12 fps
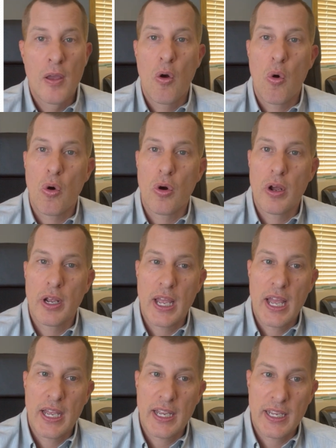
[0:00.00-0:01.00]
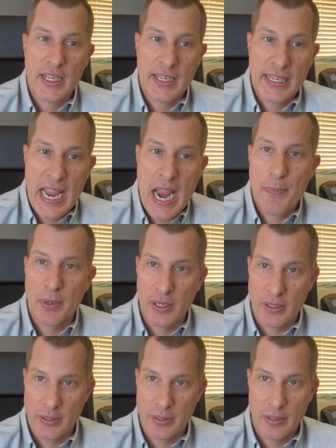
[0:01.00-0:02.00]
or a
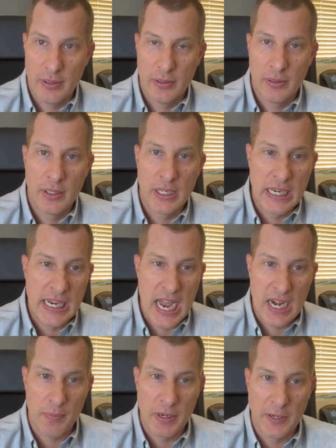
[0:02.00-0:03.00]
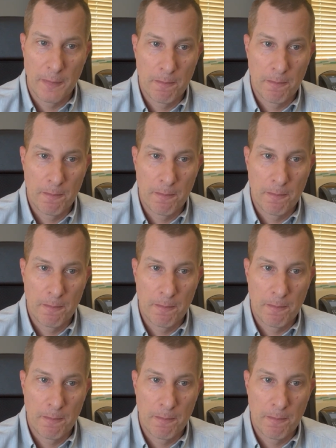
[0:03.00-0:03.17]
capitalist economy.